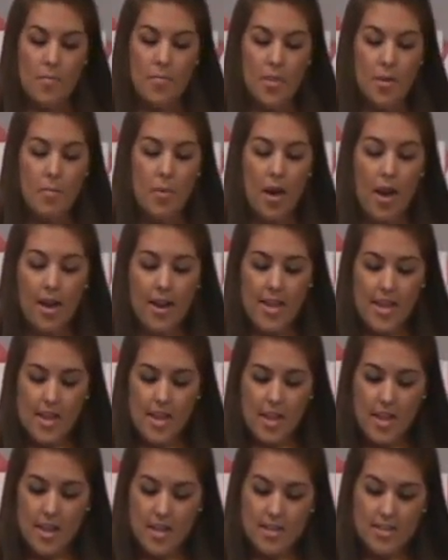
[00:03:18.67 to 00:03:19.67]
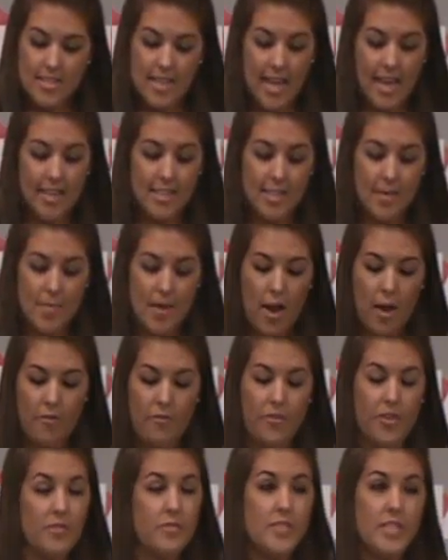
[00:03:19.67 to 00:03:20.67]
The body takes
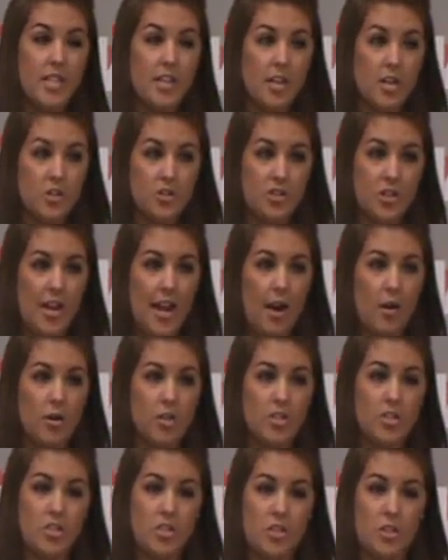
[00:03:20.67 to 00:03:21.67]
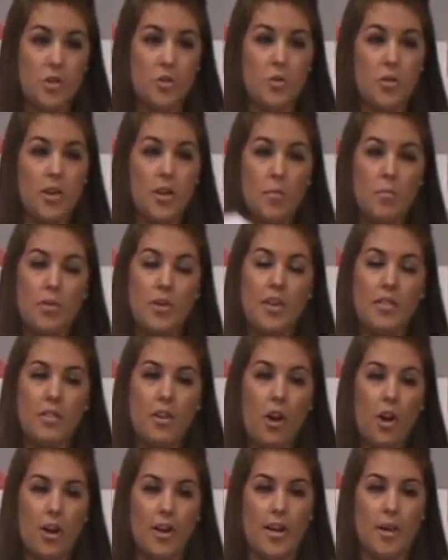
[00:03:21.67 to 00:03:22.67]
about 1,500 hours to complete the
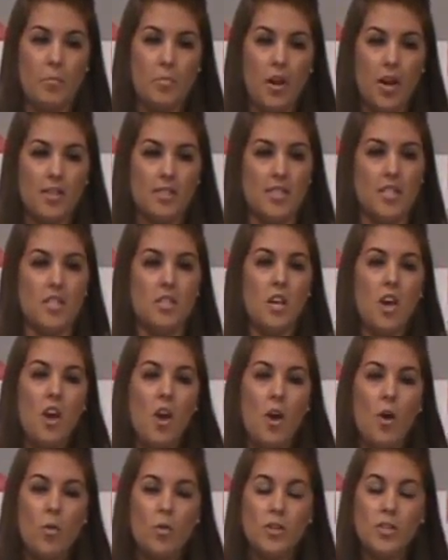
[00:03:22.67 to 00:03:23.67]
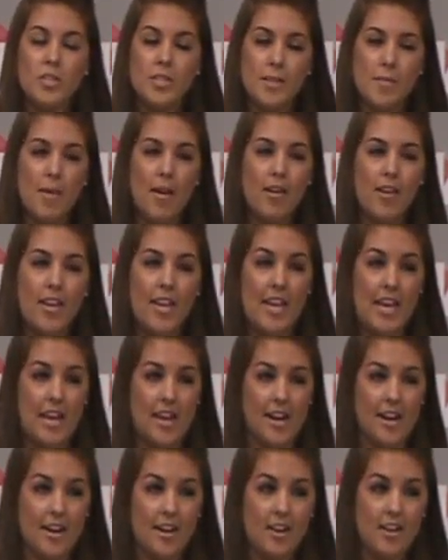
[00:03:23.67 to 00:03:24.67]
hardening process, which is about a
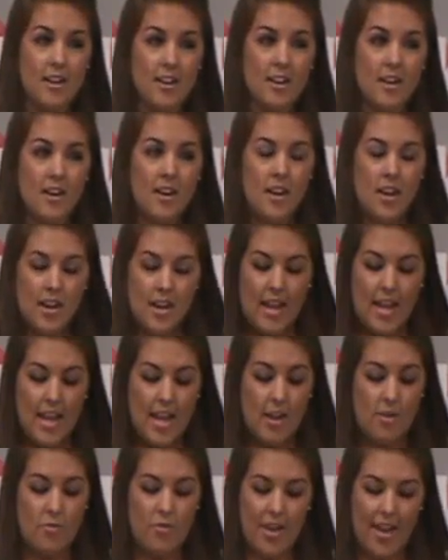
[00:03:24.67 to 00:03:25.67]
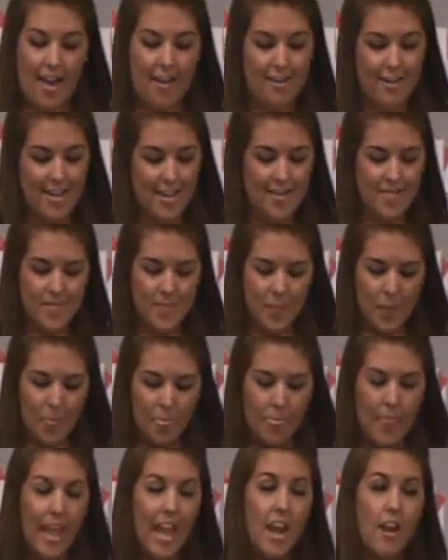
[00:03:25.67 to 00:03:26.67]
year in reality.
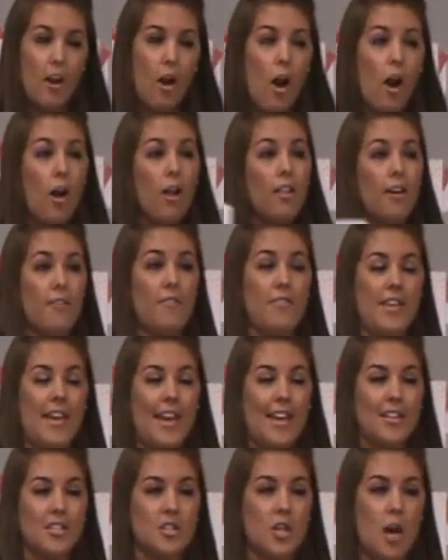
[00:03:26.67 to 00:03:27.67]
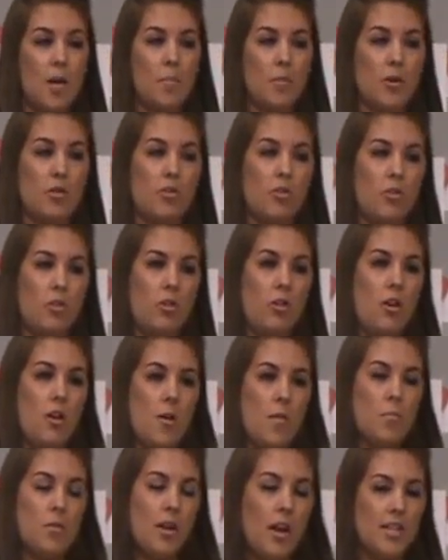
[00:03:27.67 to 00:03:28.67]
And all of the anatomical
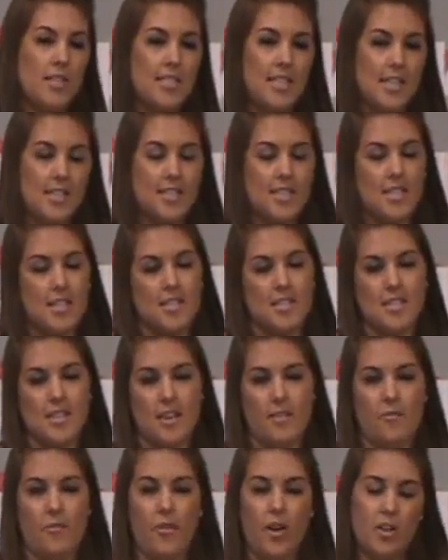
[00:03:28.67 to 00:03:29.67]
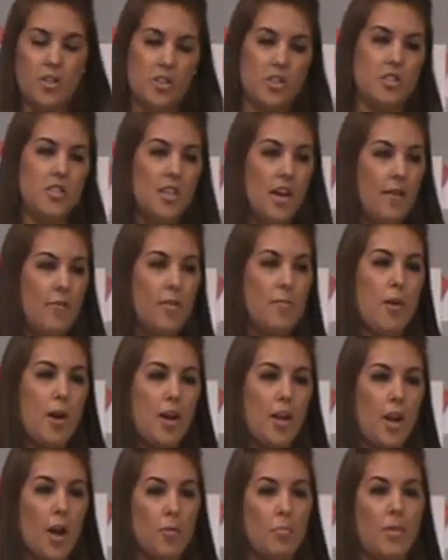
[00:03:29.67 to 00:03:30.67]
processes and functions of the
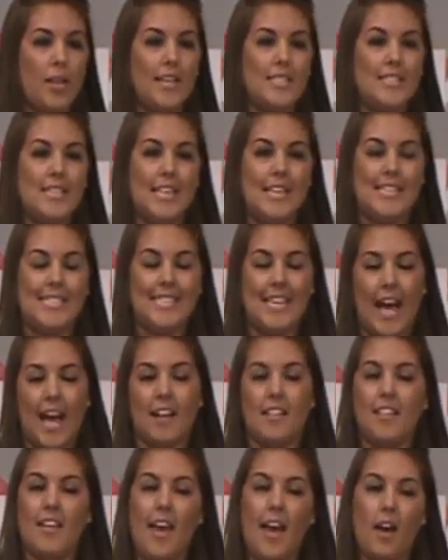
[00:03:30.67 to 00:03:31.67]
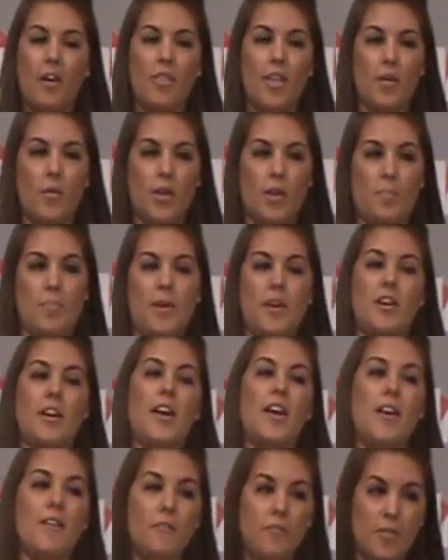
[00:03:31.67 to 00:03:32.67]
body are placed exactly how they would appear
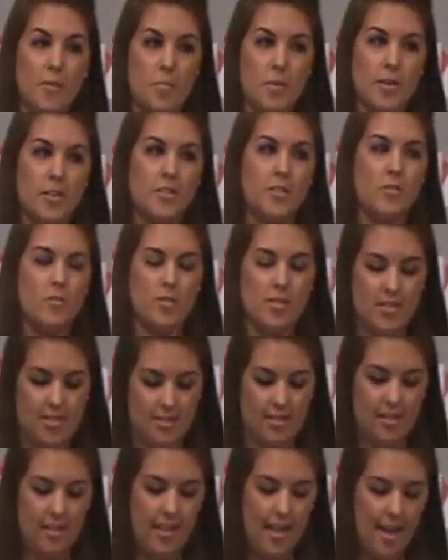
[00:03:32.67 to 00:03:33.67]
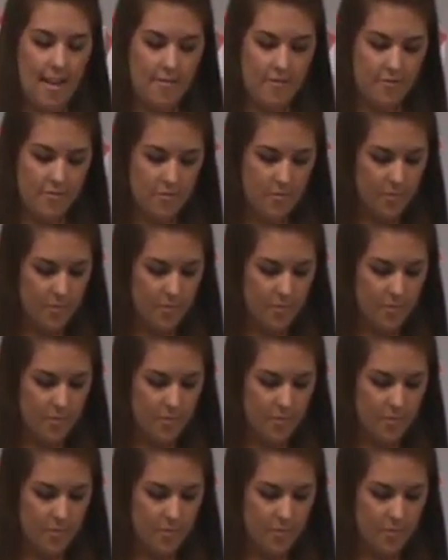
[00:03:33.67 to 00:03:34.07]
if the person was still alive.